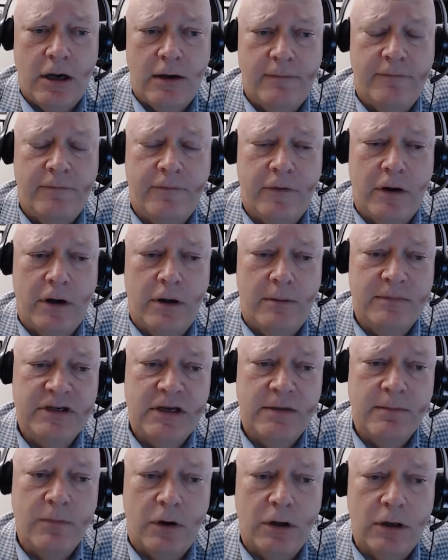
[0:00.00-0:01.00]
from
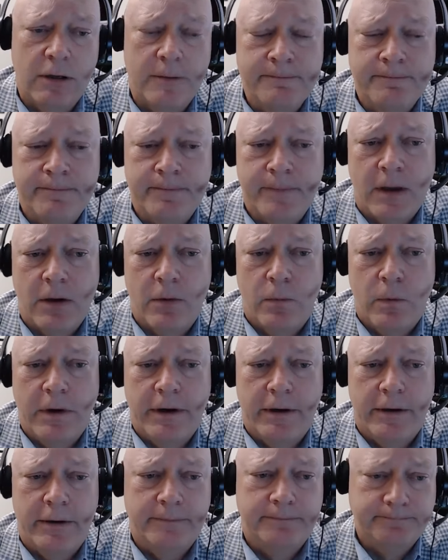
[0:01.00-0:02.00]
Denmark,
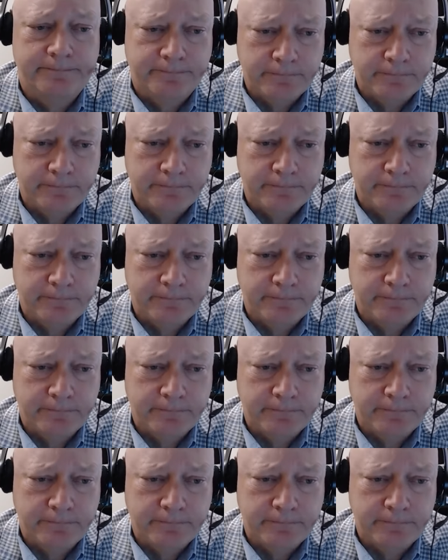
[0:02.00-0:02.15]
where